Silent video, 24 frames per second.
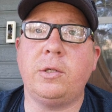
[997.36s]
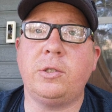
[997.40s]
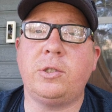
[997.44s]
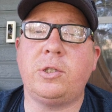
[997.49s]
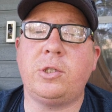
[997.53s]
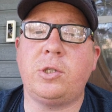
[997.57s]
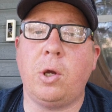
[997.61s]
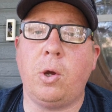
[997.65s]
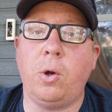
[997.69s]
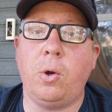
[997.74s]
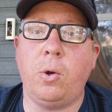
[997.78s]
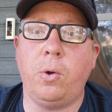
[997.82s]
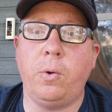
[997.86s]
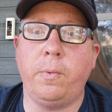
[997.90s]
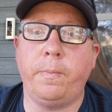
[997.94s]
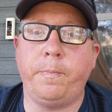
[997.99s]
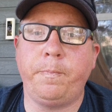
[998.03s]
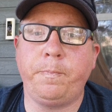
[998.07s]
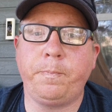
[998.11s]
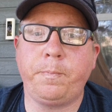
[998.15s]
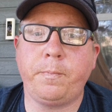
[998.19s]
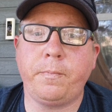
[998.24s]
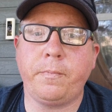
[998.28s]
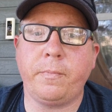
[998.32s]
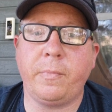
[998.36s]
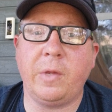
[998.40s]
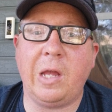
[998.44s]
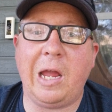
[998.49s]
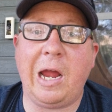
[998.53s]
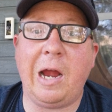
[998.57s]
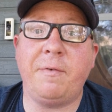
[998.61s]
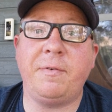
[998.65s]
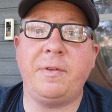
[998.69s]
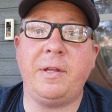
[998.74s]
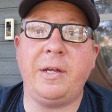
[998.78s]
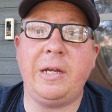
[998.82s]
So
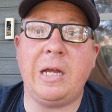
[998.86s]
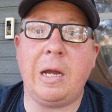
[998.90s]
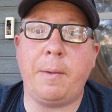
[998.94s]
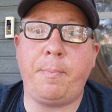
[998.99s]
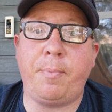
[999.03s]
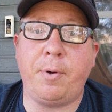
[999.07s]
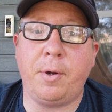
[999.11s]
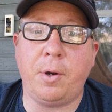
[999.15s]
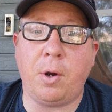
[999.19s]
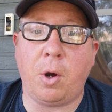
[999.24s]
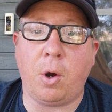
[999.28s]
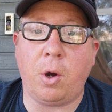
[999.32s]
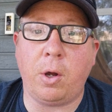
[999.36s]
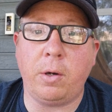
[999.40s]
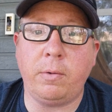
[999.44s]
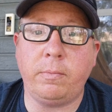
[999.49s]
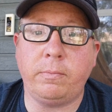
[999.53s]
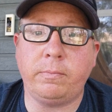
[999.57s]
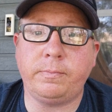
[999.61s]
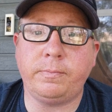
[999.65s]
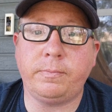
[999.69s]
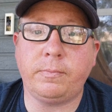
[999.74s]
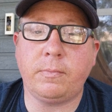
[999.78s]
everything got put on.